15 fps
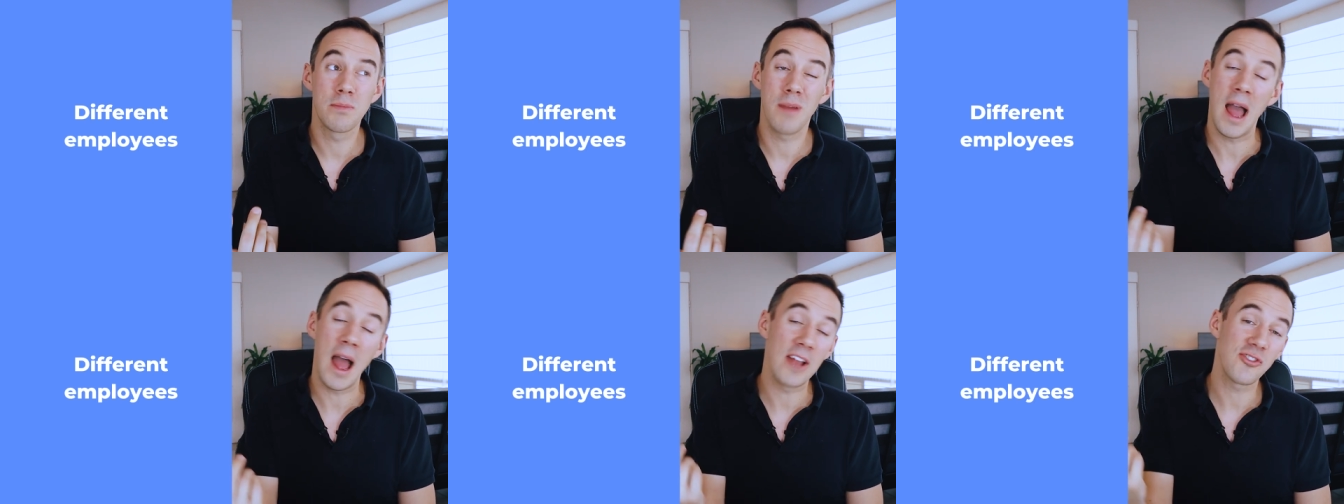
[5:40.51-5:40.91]

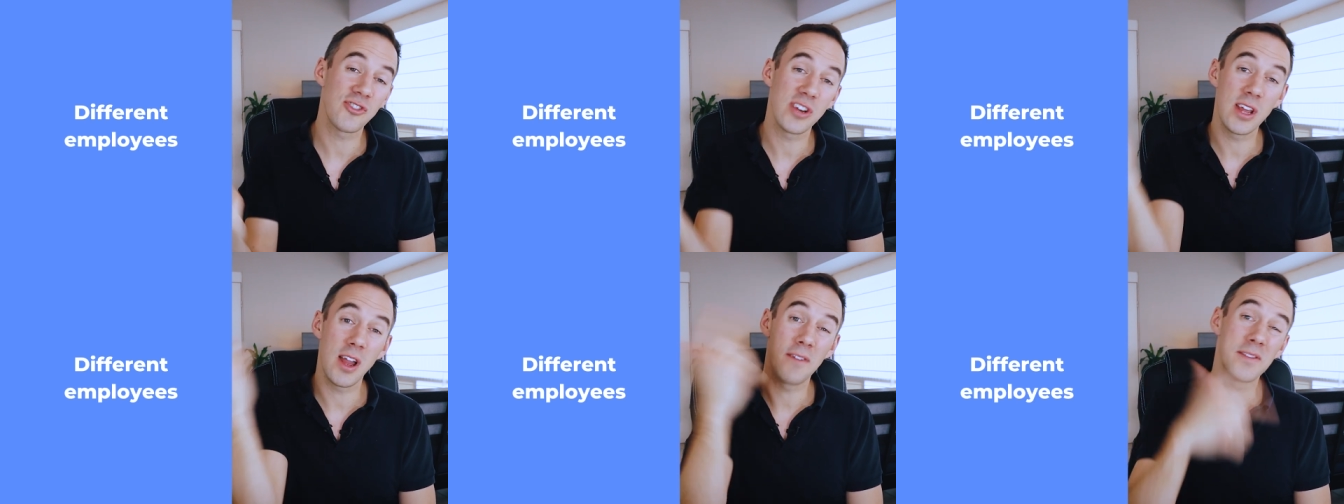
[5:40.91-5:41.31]
but
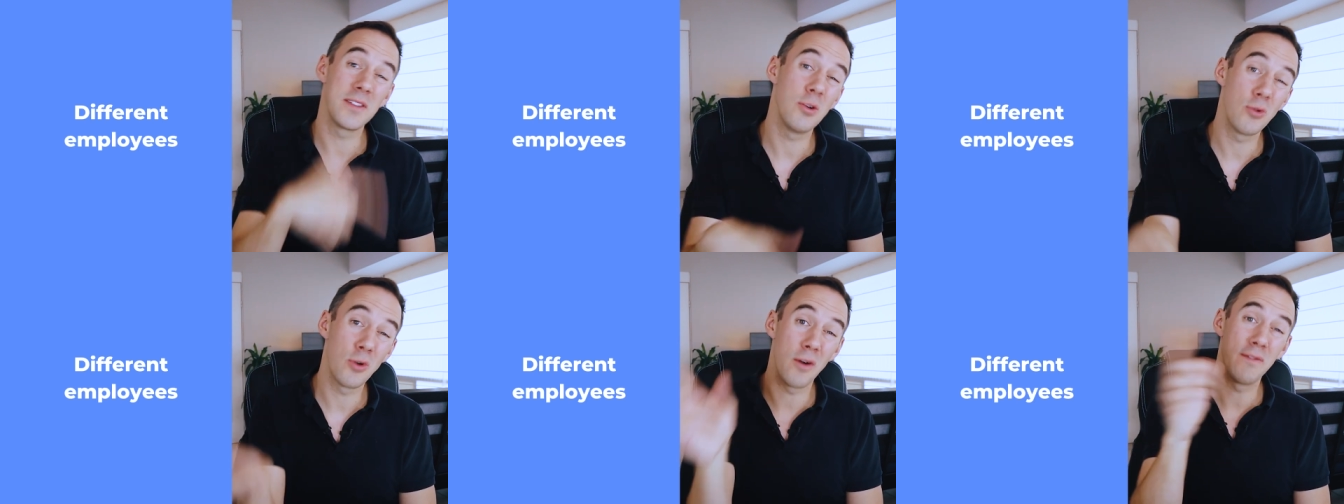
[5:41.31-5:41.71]
actually I've
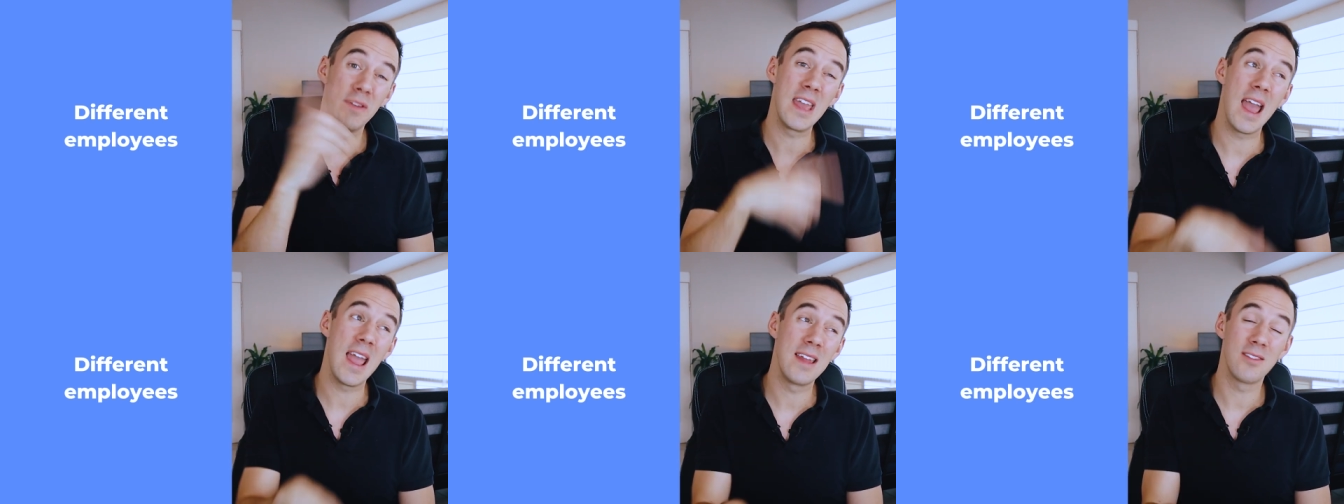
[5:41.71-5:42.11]
still got
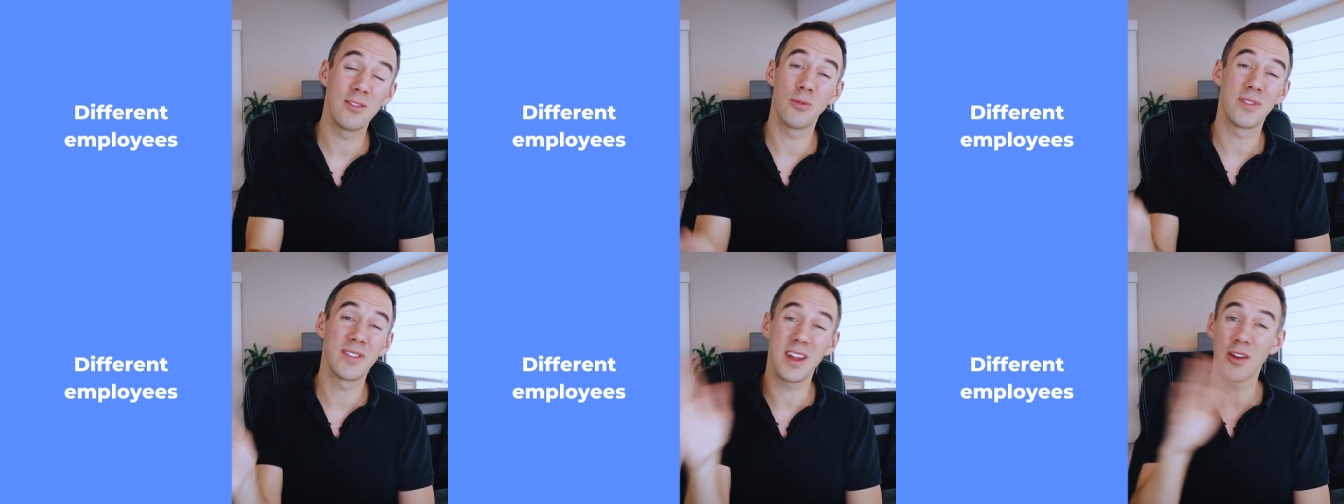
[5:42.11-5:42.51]
VAs
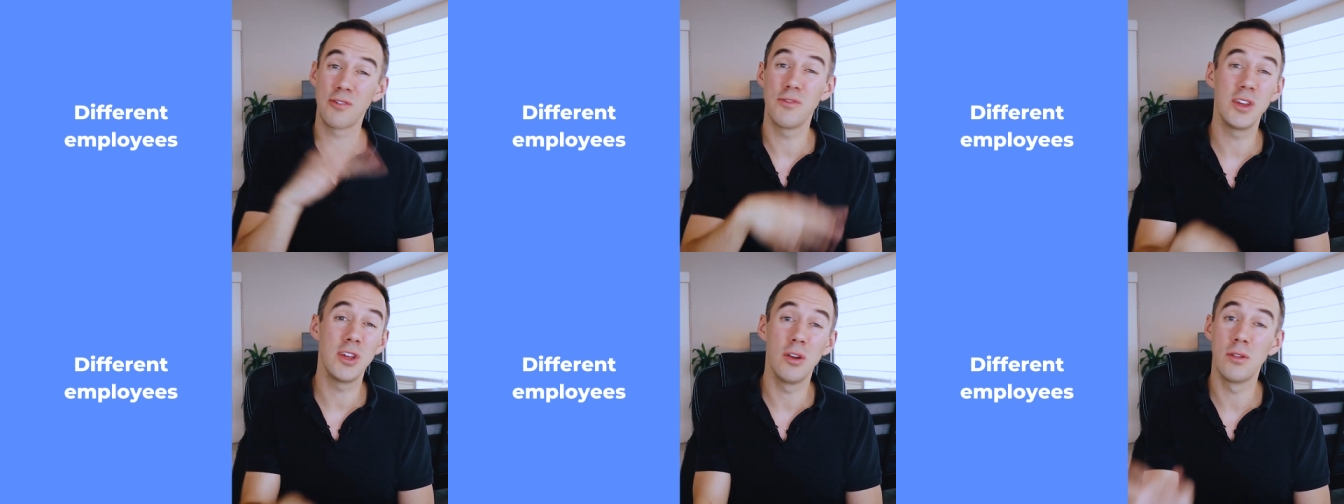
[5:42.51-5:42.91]
who are
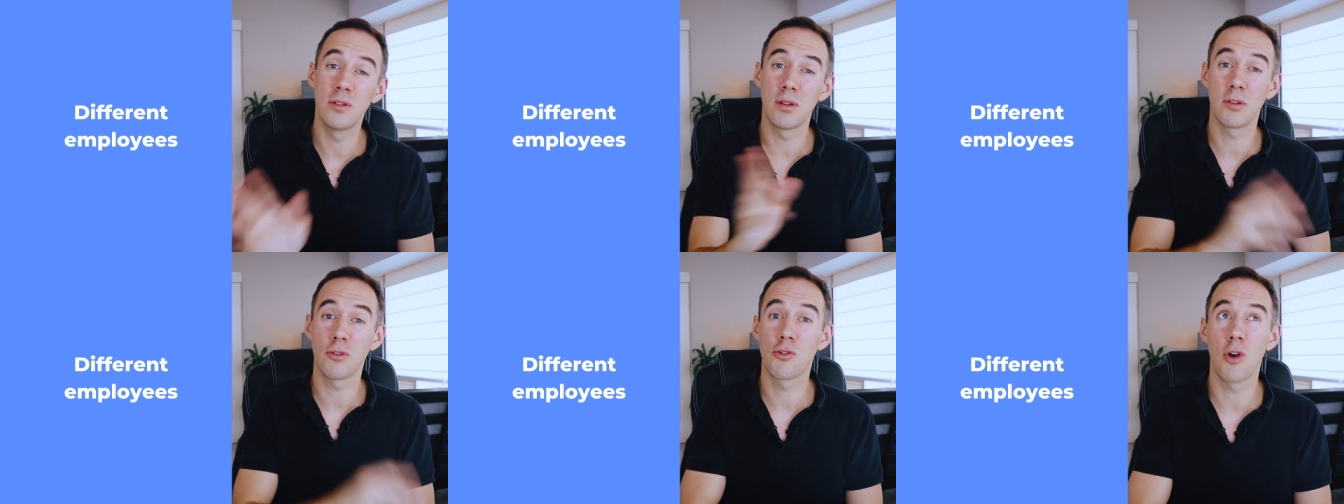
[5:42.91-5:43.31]
secondary
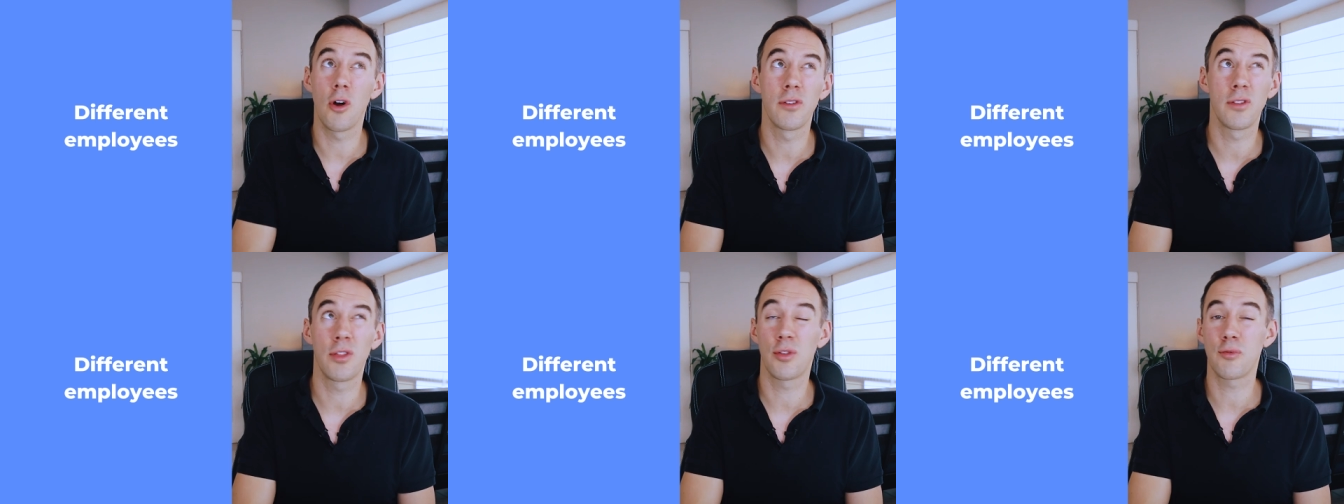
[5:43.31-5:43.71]
users
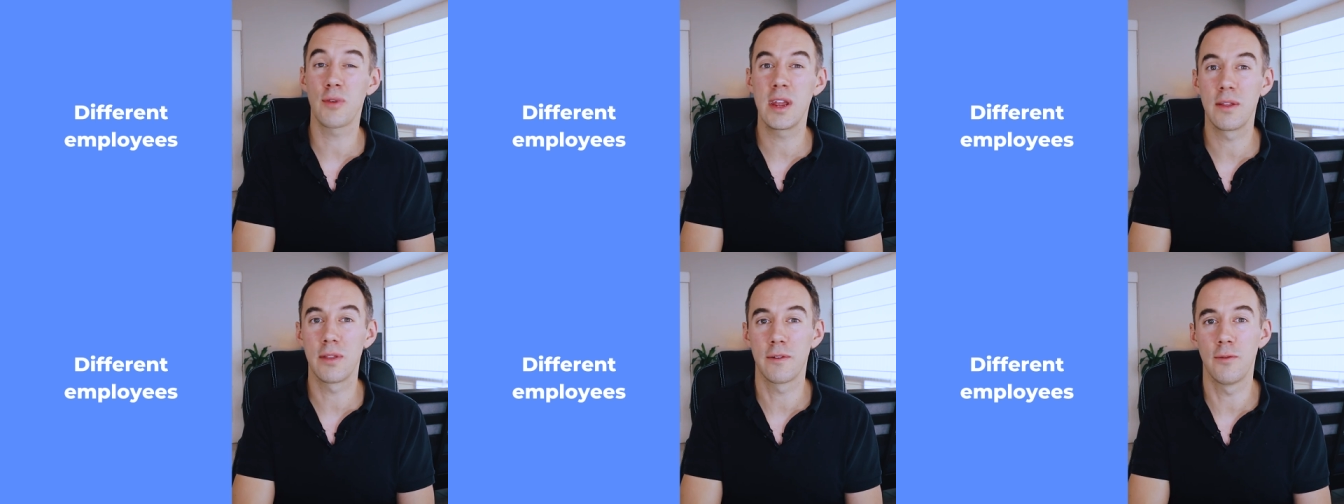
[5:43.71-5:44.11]
across
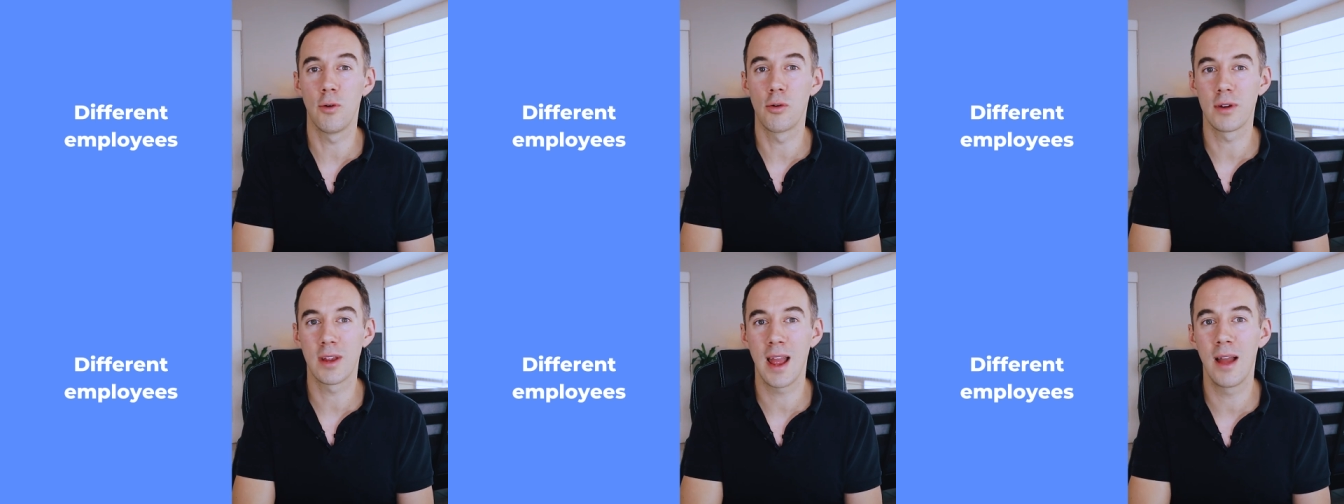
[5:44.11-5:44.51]
three of the
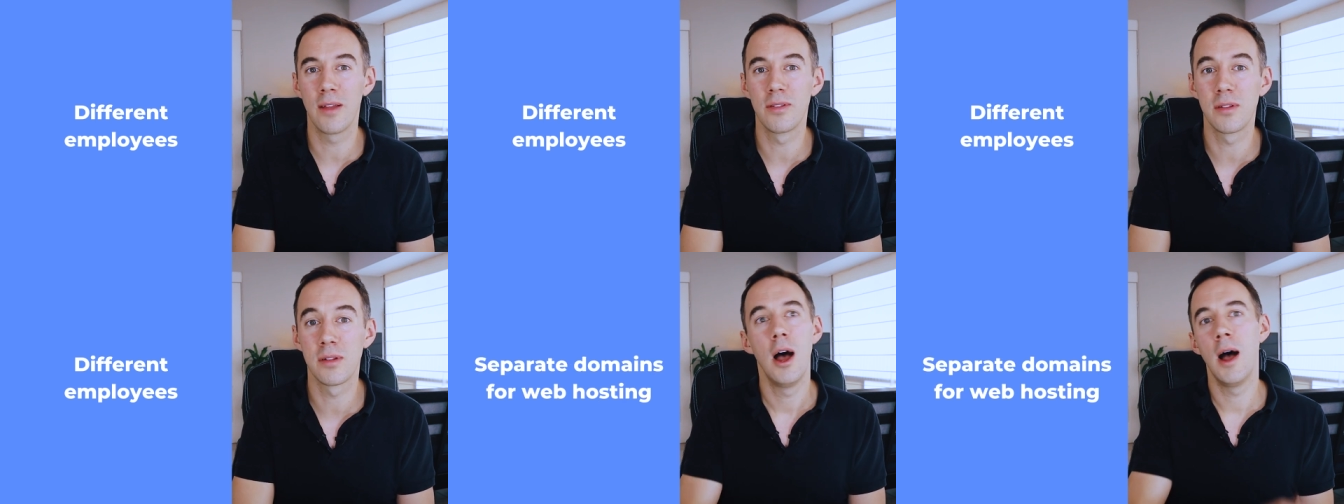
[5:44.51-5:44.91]
four
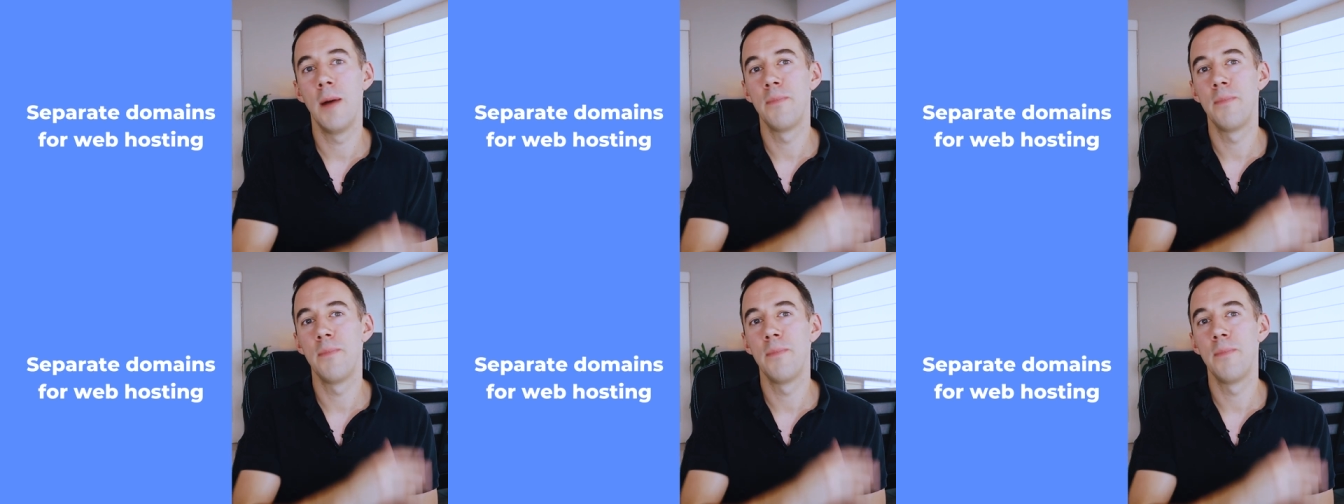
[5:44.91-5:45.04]
accounts,